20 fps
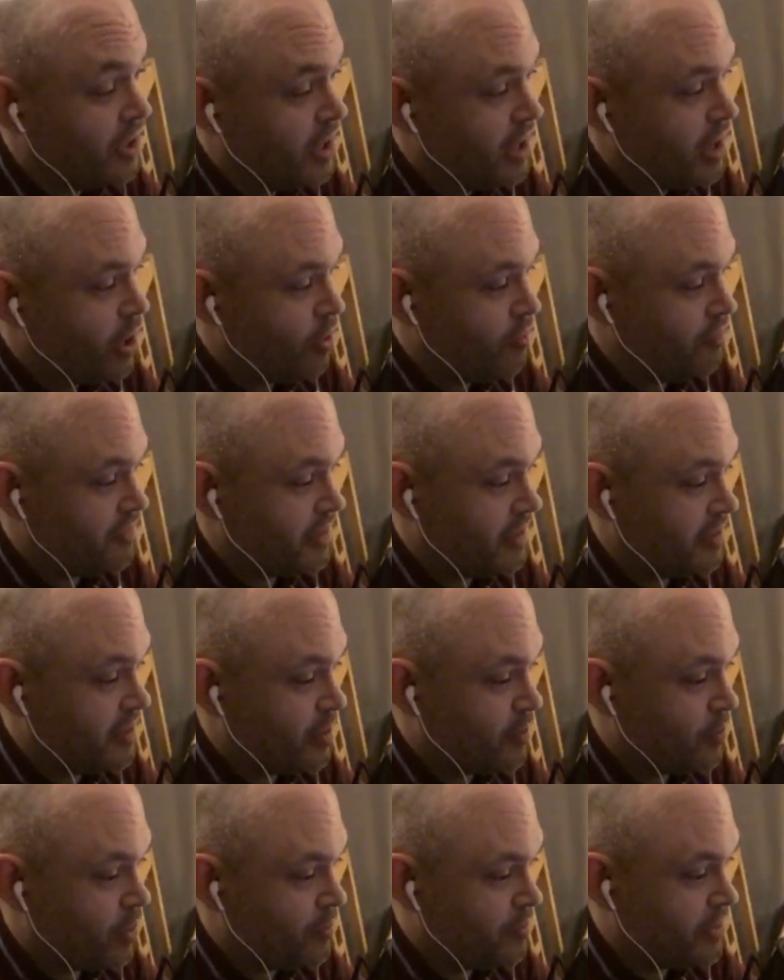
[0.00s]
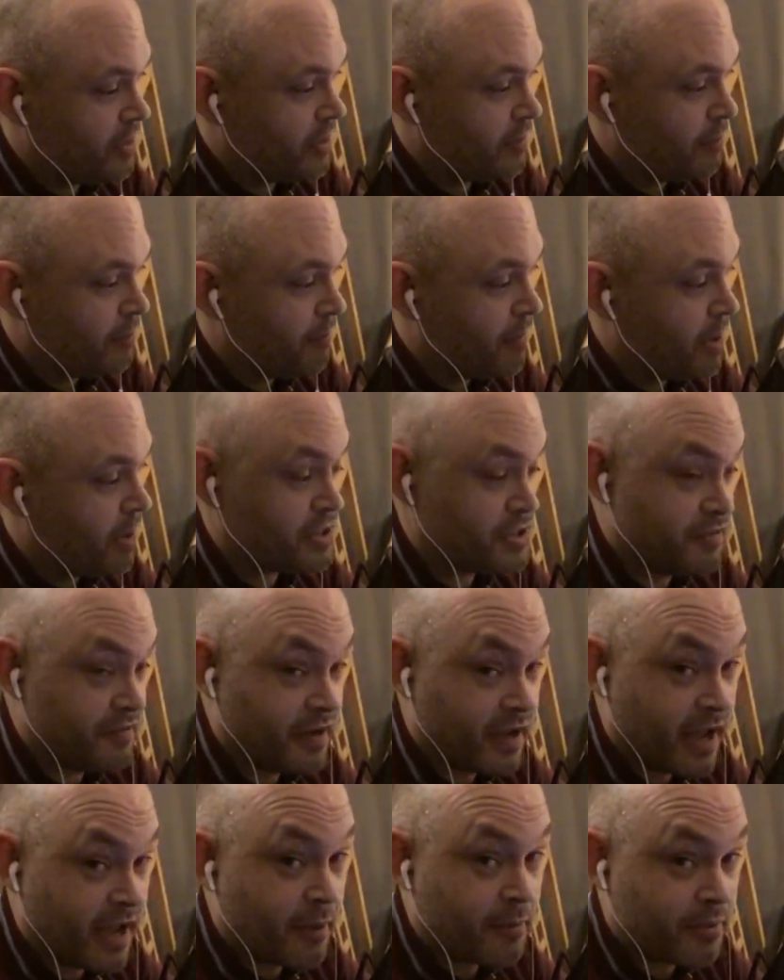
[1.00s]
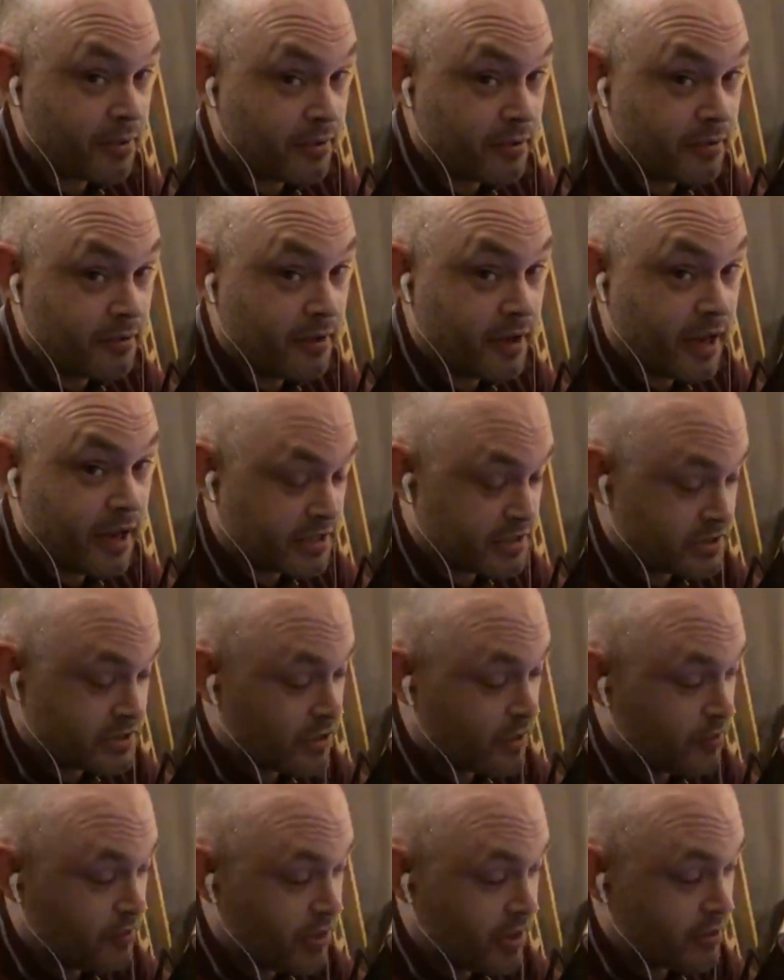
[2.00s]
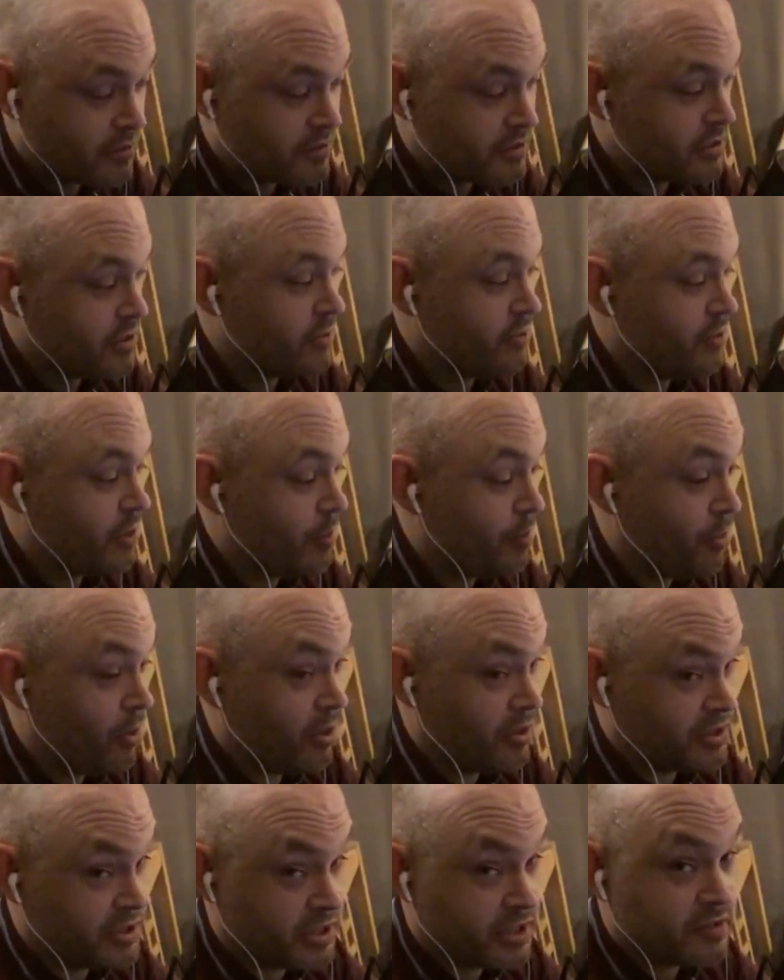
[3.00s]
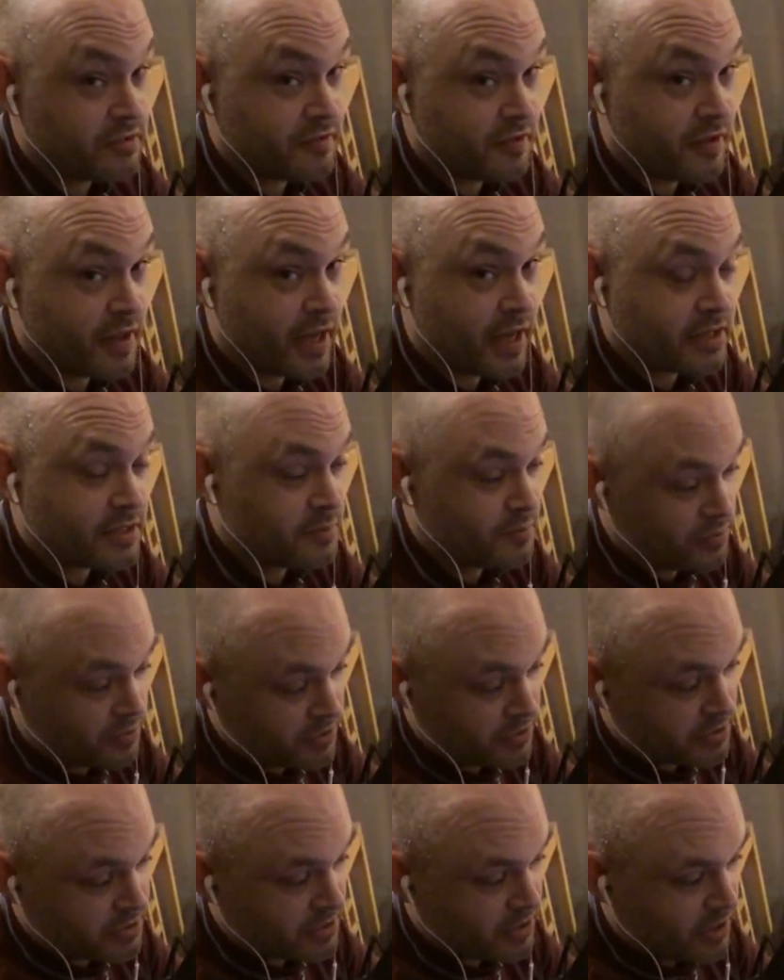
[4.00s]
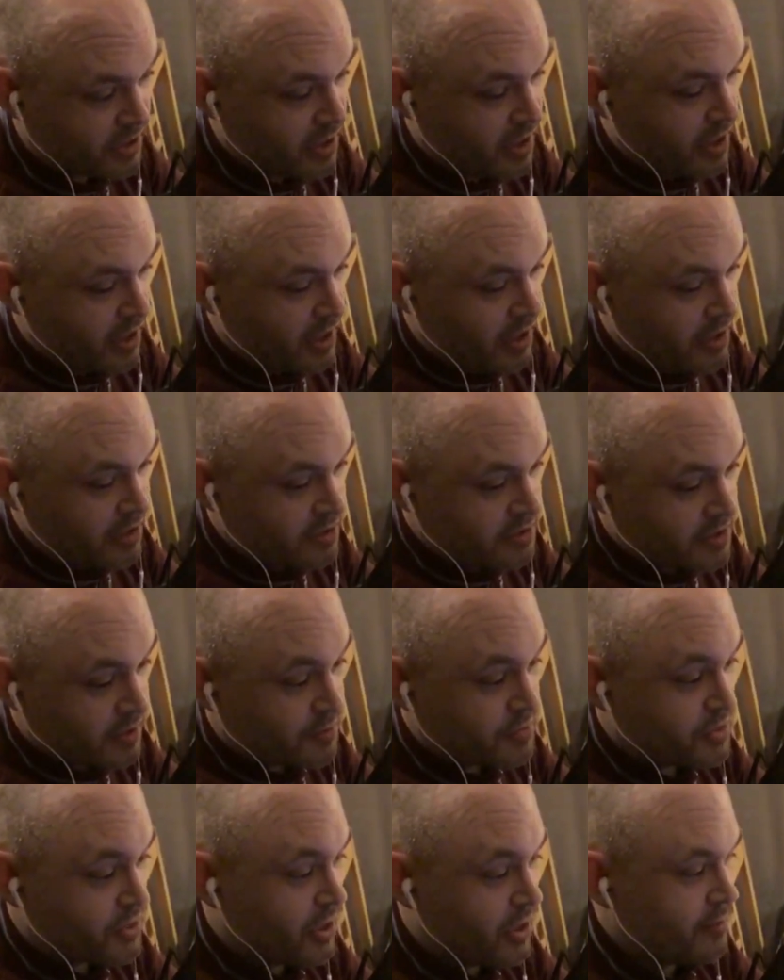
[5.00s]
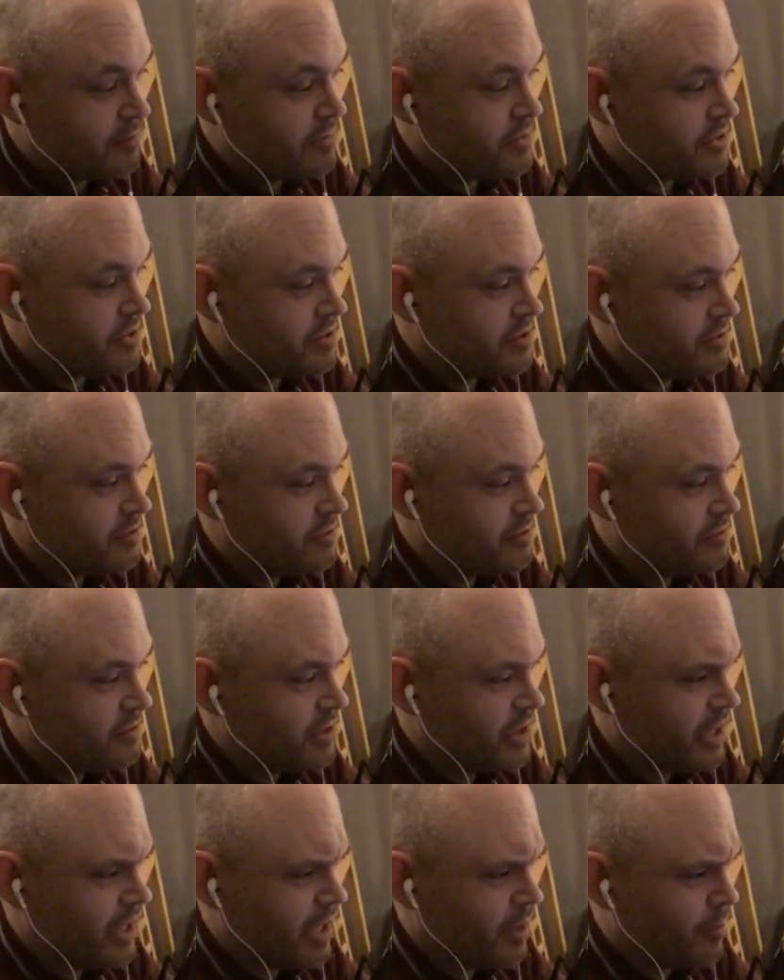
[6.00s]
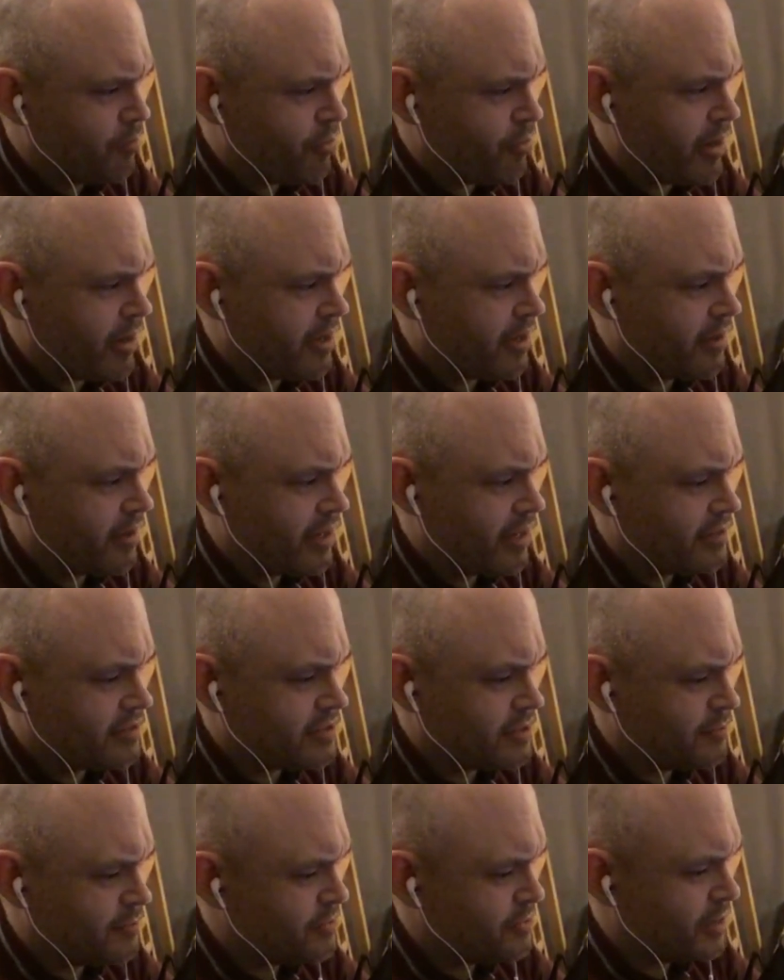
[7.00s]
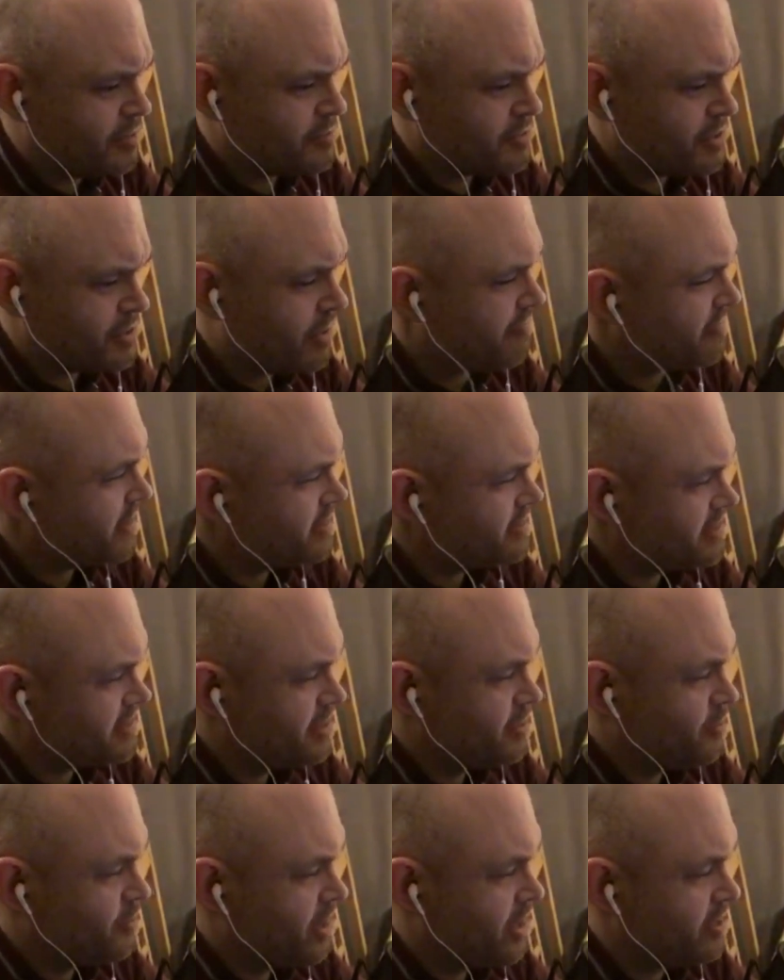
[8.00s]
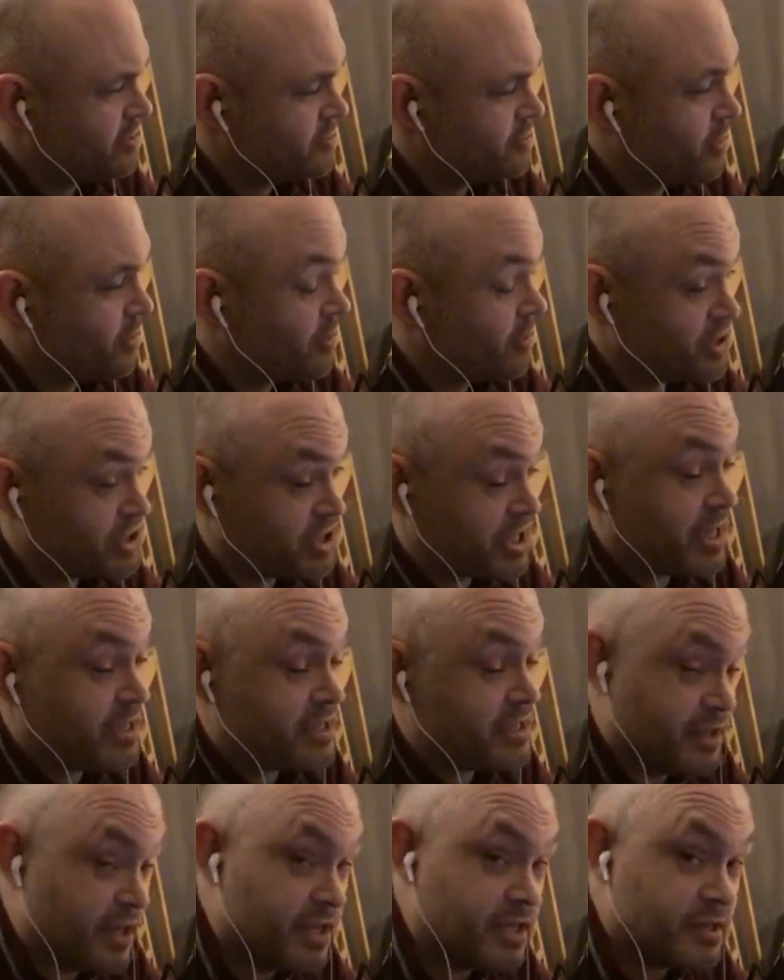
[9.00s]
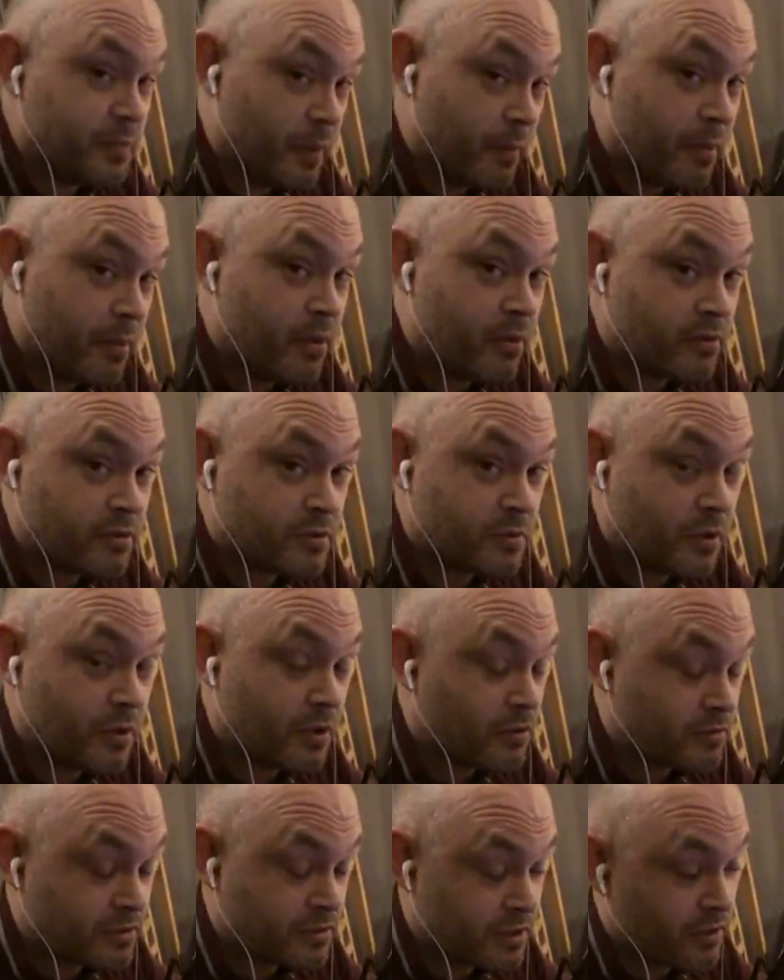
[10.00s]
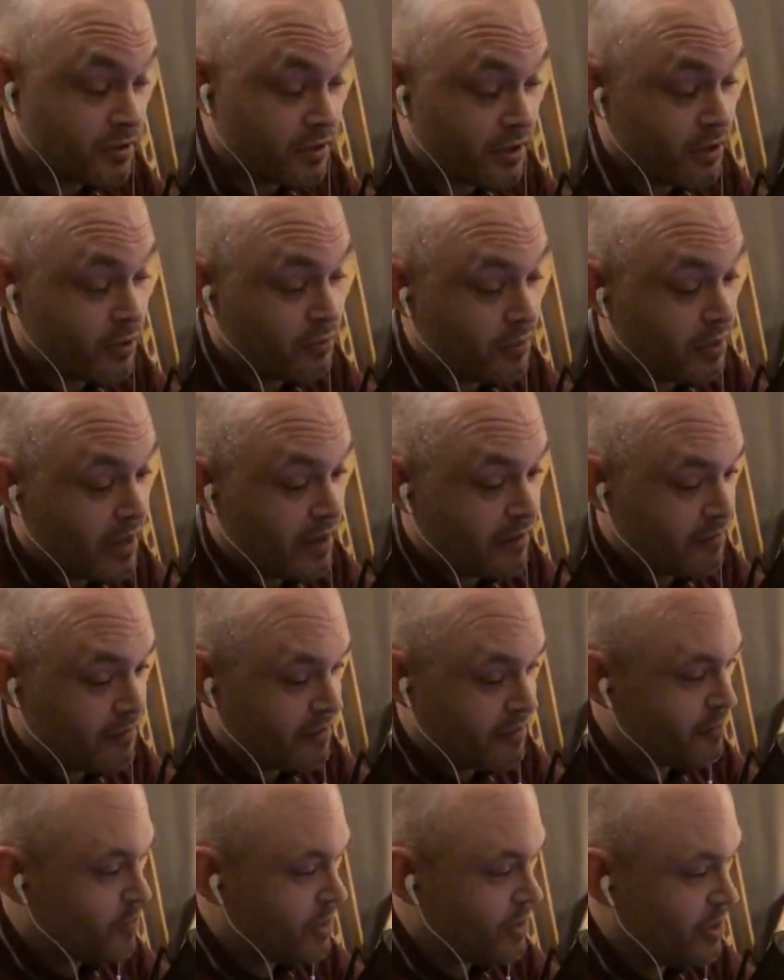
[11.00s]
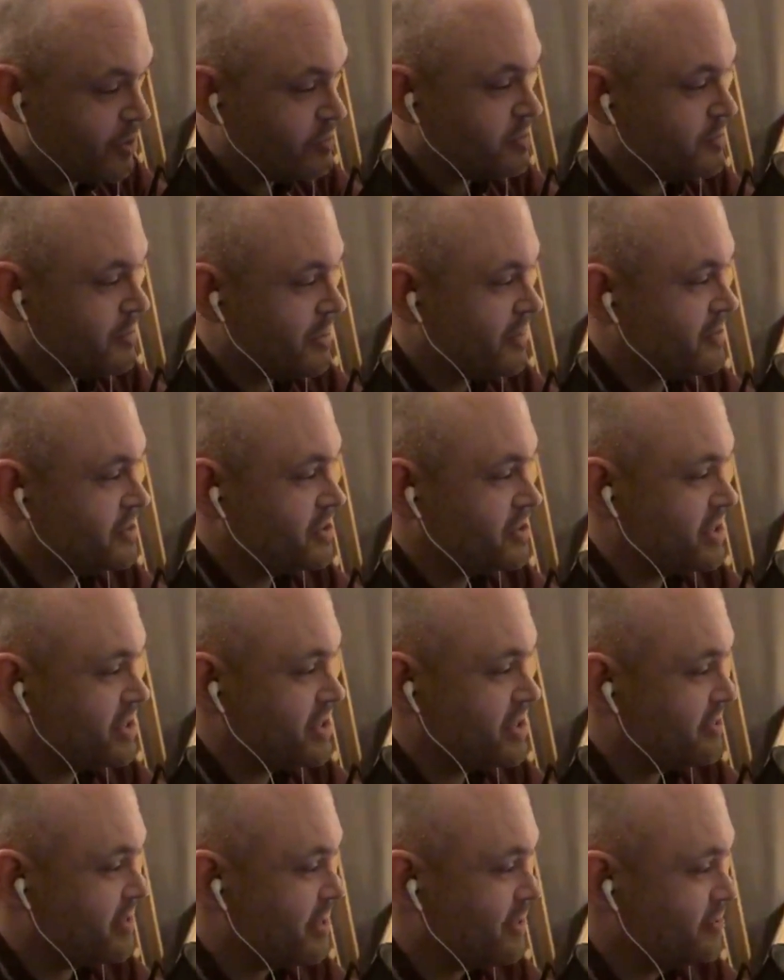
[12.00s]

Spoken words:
Hopefully there won't be much of a gap next time round. So apologies for that, but sometimes you need a break, and sometimes life gets in the way as well. And sheds need to be built as well. So everyone knows about the sheds now.